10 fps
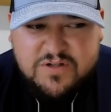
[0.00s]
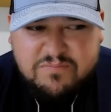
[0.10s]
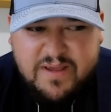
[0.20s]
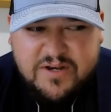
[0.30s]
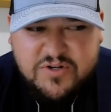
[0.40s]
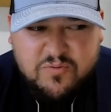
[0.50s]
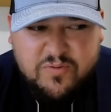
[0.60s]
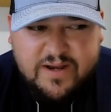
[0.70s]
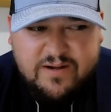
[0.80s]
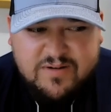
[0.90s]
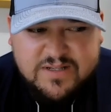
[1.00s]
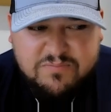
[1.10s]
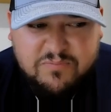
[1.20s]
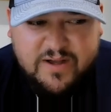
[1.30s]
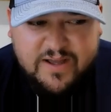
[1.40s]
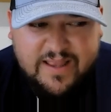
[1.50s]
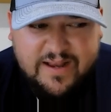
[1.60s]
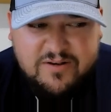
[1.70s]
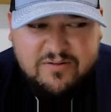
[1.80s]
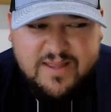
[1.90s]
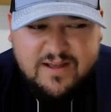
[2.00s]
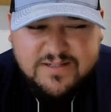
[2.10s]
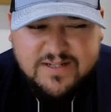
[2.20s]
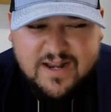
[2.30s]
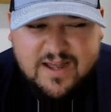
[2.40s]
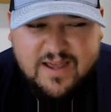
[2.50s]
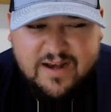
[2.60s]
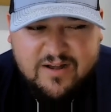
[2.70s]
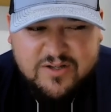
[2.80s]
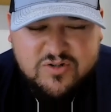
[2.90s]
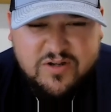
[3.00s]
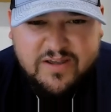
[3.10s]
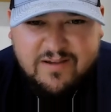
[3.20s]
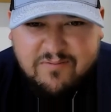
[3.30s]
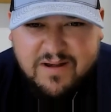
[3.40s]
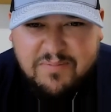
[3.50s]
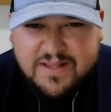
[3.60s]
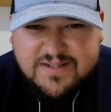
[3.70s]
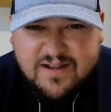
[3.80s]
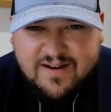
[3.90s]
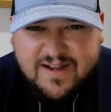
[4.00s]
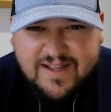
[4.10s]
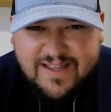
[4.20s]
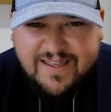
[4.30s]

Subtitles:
major win was what, like 2009 Australia when he beat Sangha,